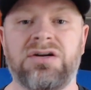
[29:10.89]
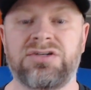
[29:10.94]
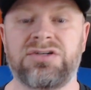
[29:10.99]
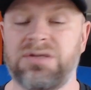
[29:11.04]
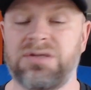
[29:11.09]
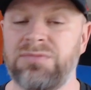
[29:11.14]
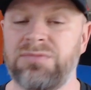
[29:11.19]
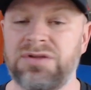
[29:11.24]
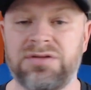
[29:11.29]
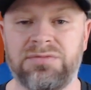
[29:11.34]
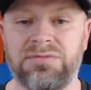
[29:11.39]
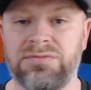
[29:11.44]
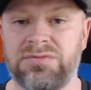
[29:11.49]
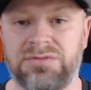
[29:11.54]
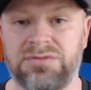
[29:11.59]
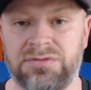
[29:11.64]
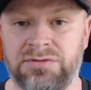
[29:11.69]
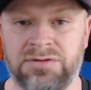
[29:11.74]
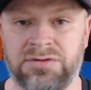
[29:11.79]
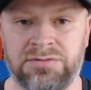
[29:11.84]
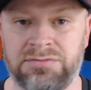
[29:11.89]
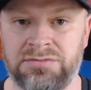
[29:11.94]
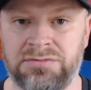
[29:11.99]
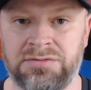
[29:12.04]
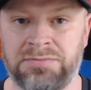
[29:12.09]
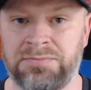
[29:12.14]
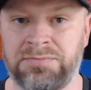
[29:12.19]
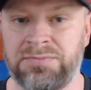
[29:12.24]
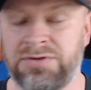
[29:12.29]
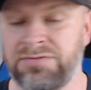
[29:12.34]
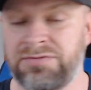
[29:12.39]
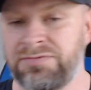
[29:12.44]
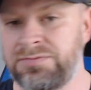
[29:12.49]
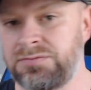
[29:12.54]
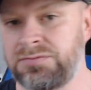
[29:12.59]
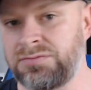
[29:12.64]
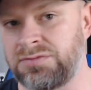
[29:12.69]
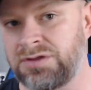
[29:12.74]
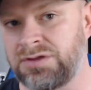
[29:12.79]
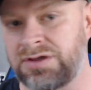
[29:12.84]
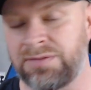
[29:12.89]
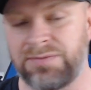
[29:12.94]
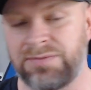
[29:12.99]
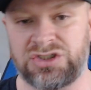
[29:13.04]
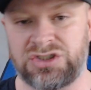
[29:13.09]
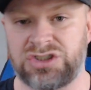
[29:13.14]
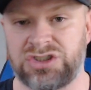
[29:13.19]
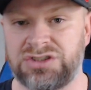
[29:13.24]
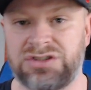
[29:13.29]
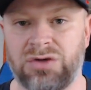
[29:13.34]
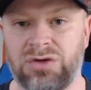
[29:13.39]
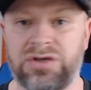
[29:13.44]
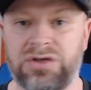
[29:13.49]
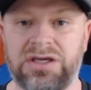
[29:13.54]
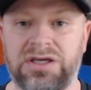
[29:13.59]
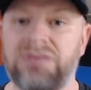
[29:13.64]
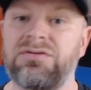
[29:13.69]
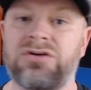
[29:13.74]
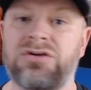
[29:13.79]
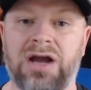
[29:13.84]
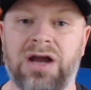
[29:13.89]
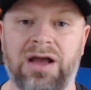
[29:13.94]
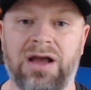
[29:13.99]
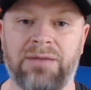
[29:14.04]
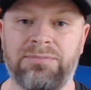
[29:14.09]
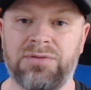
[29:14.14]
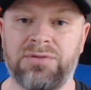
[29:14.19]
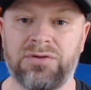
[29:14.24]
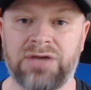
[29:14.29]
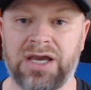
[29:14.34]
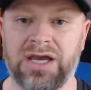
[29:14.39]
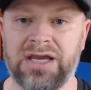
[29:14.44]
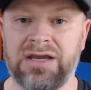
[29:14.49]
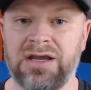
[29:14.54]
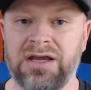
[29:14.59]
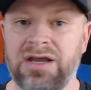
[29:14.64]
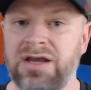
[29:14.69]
Some of the commissions don't give a crap, okay?